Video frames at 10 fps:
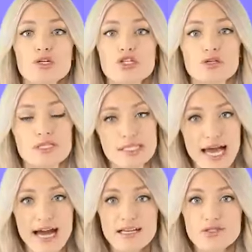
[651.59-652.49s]
Richard
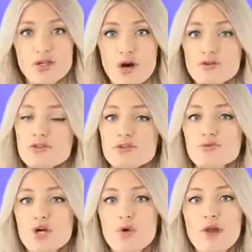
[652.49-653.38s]
Sachs, also
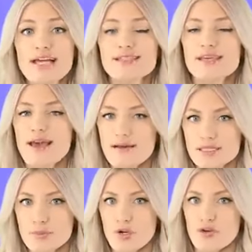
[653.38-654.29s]
known as the
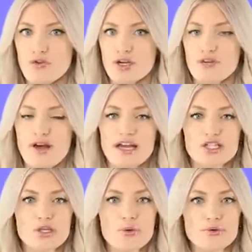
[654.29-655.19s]
ex-boyfriend of
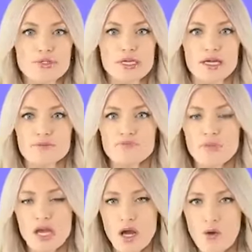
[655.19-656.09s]
Ashley Olsen.
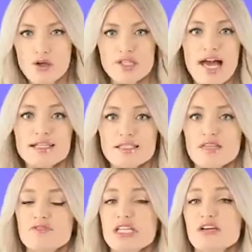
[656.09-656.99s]
While Sachs
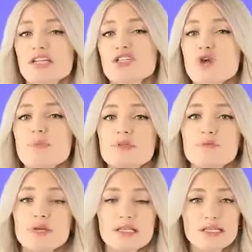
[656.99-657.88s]
lived here, he dropped
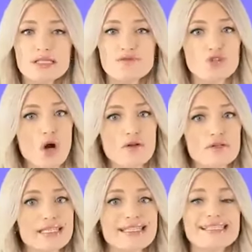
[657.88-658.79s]
millions of dollars